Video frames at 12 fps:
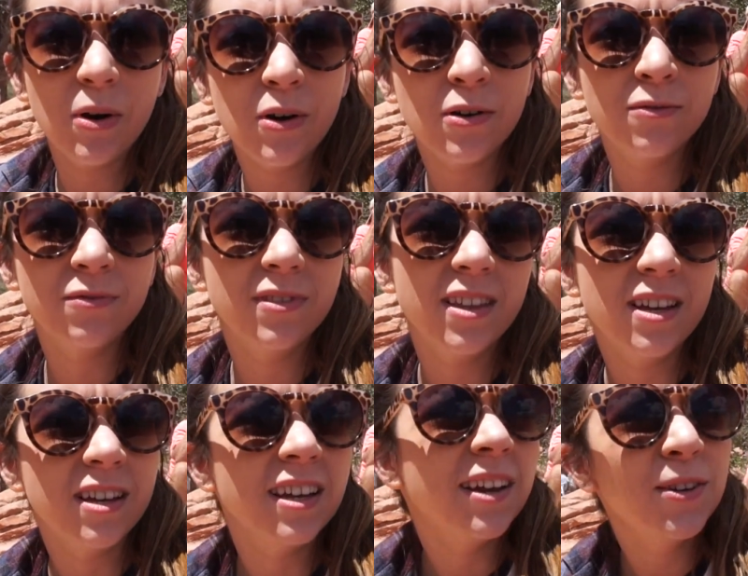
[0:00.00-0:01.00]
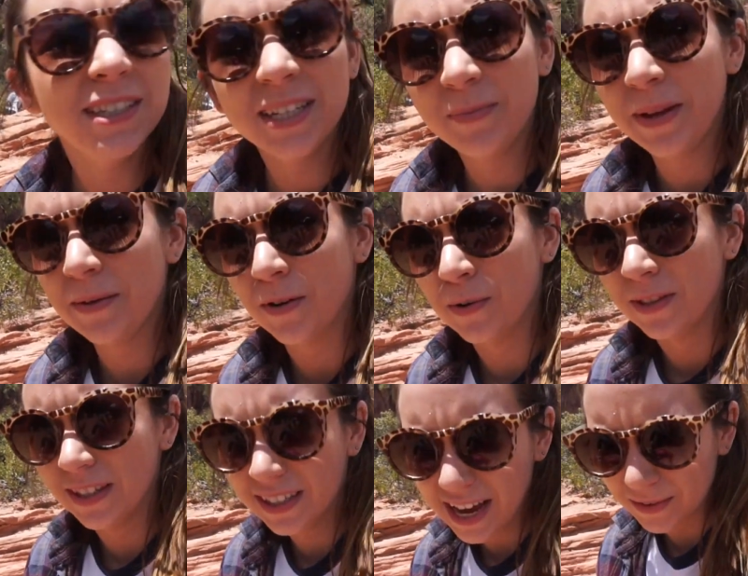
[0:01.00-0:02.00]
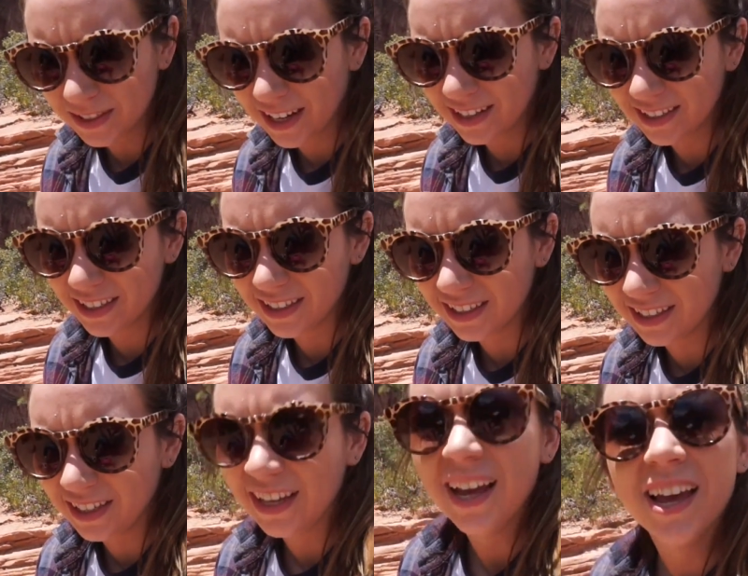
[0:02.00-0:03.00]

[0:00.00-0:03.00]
of the, what's this bit called? The Scouts Landing. Oh,